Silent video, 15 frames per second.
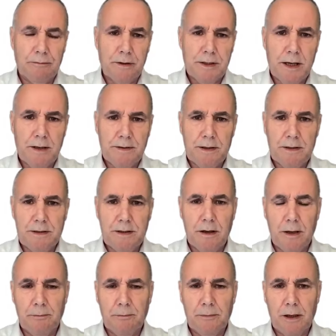fantastic
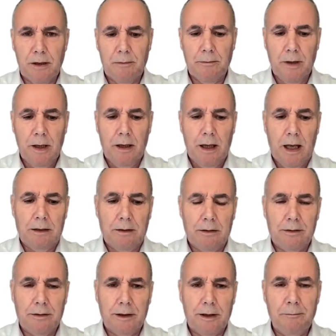time there,
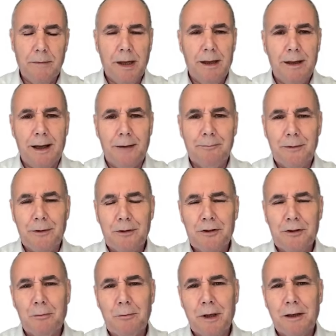and you
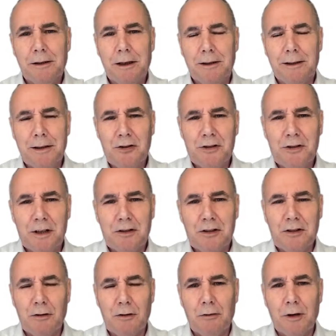told me an interesting
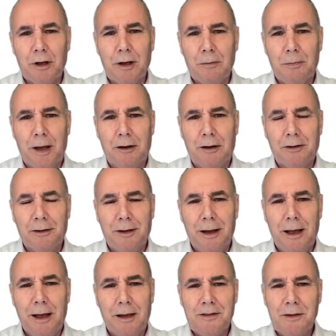story about
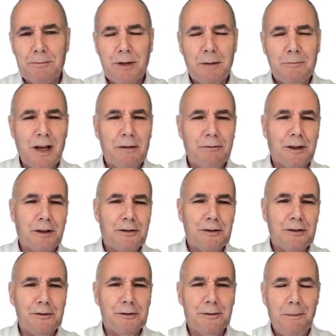sometimes having
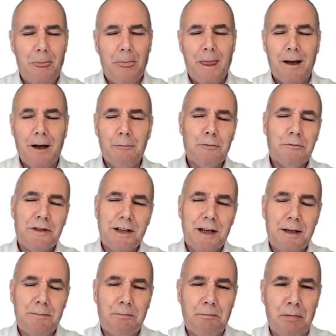to, I won't
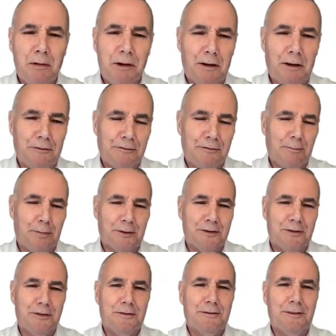say bluff,
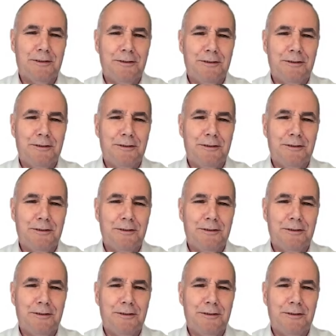but you